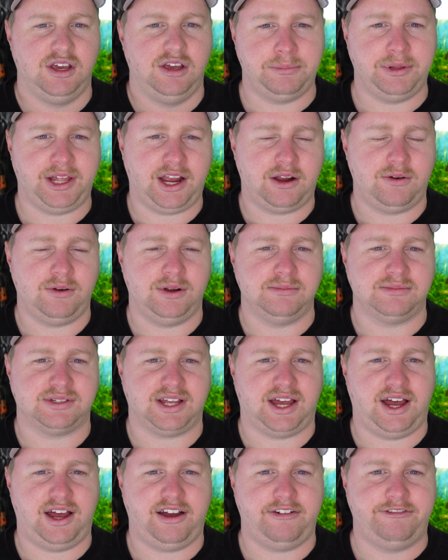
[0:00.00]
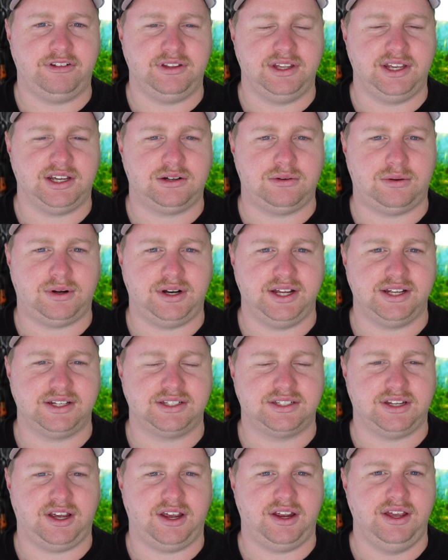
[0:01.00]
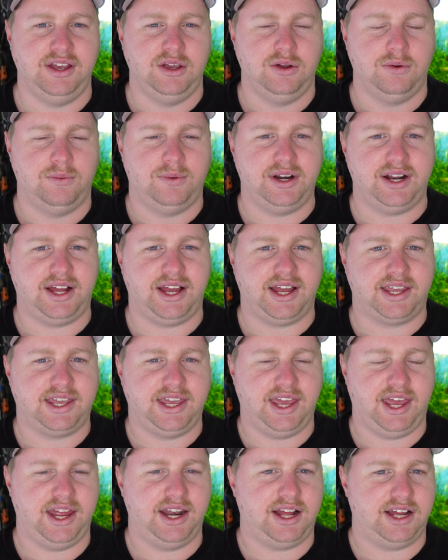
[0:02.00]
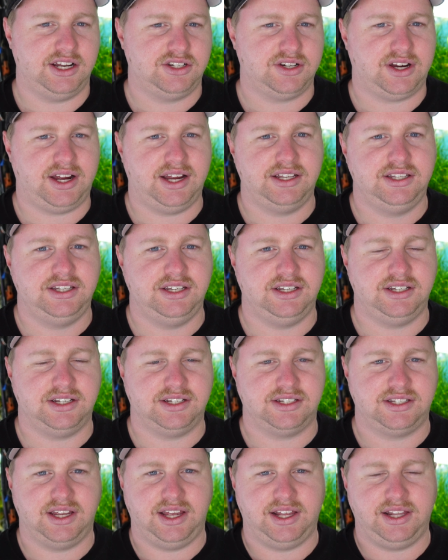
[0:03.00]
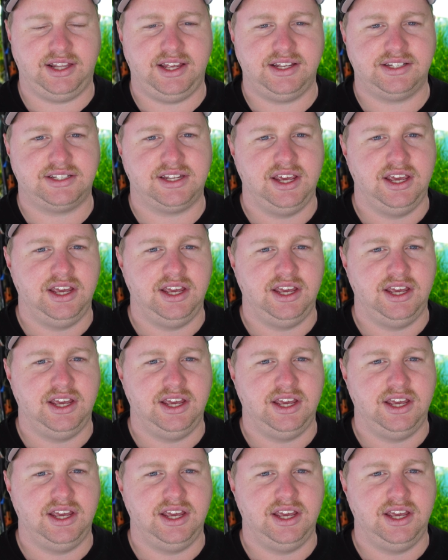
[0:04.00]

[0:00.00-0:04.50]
Black worms are fully aquatic, so when I can, I try to just at least